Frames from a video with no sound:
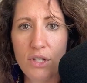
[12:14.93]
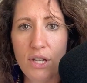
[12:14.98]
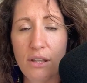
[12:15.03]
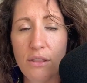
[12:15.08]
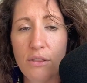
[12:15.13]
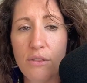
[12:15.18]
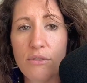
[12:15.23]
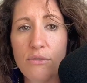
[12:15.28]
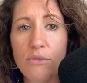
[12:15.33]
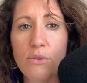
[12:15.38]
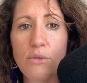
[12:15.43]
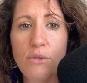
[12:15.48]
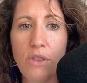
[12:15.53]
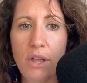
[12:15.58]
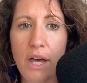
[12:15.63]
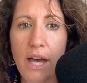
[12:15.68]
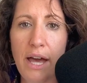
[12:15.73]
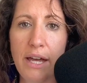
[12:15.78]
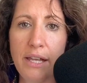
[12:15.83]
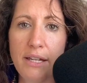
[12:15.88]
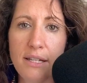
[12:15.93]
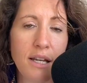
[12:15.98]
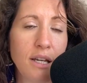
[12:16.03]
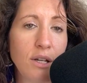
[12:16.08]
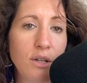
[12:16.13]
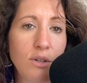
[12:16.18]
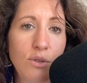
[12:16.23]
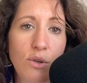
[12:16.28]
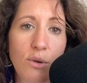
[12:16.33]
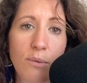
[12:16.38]
and through that
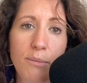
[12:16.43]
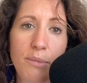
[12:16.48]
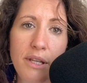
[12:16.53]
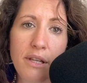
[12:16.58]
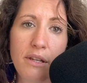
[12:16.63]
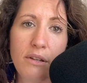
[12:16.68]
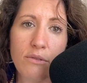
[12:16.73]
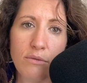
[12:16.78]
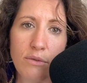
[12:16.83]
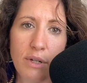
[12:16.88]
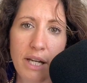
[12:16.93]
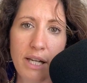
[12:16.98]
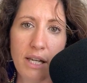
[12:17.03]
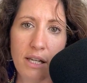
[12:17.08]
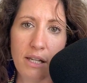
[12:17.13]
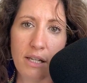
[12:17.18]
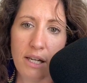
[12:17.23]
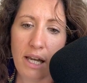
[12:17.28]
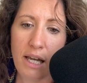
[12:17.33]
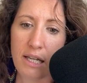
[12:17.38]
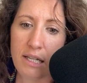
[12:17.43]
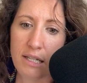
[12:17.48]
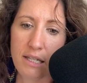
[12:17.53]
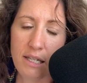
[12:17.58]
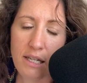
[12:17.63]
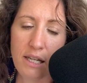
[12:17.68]
you're being recognized